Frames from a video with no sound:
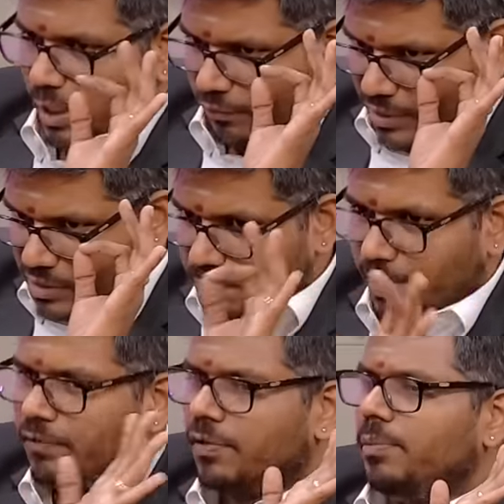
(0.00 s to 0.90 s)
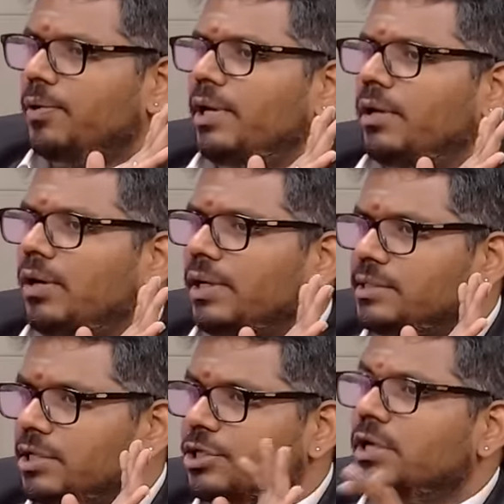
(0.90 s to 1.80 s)
If I speak for a political
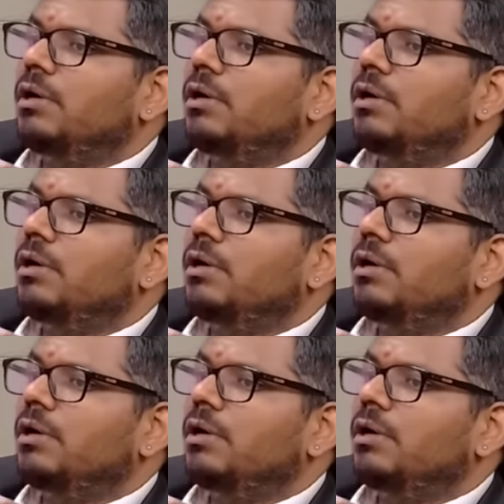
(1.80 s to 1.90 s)
organization,